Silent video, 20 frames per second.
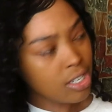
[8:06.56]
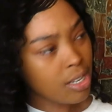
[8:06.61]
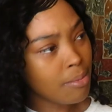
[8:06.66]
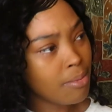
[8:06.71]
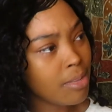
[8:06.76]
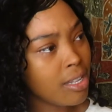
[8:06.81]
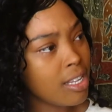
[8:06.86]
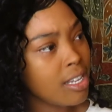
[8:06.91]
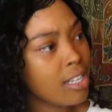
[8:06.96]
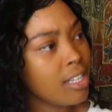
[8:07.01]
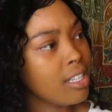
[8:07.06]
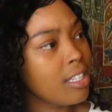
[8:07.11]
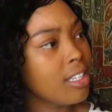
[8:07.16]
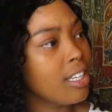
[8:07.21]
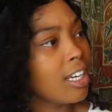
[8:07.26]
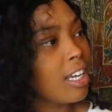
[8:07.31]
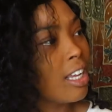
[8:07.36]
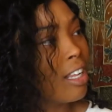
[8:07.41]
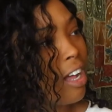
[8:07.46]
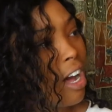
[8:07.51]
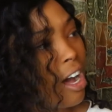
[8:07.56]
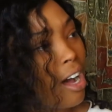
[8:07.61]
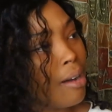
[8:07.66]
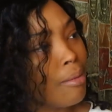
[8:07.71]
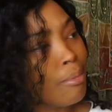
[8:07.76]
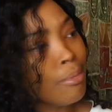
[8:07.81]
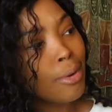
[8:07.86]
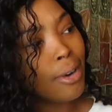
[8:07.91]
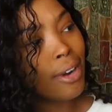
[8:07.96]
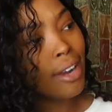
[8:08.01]
or something? Like an
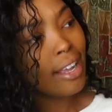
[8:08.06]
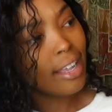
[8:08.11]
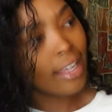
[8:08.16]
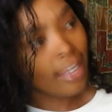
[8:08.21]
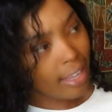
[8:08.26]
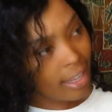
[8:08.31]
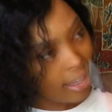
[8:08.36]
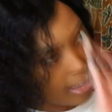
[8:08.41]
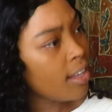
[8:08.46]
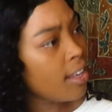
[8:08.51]
ombre,